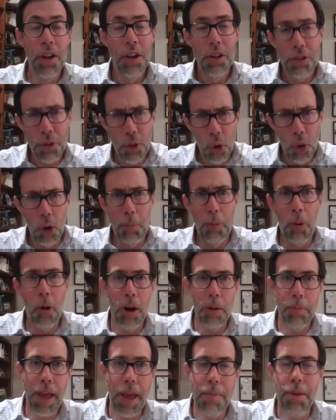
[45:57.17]
School
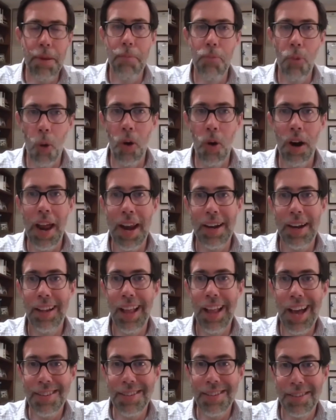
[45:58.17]
board, maybe more and
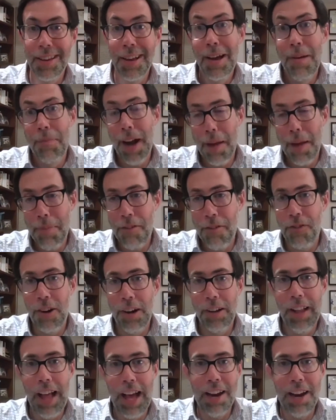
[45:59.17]
less, but I bet for
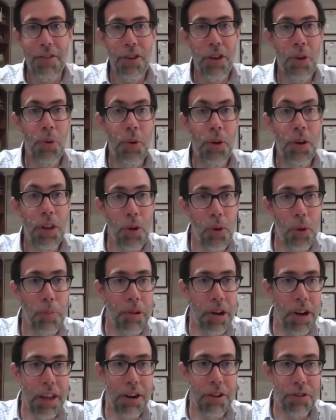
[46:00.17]
a lot of you, you were
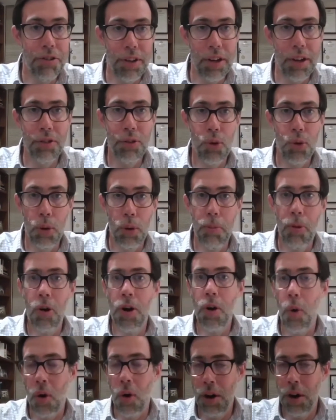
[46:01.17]
pretty interested in school
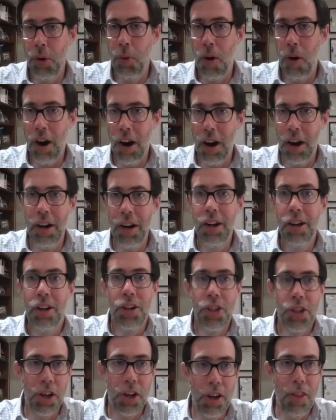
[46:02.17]
board, or you are,
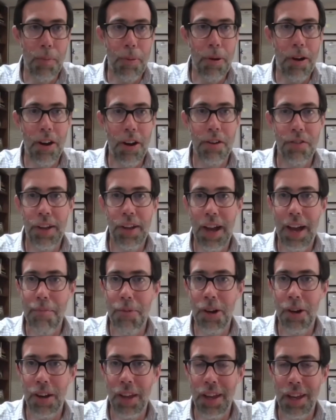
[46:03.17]
during the period of time
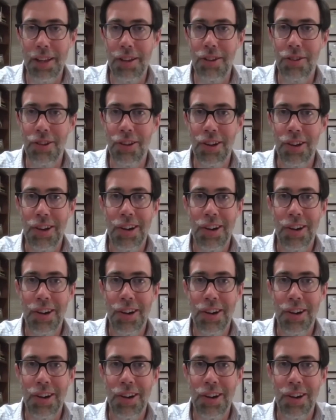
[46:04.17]
your kids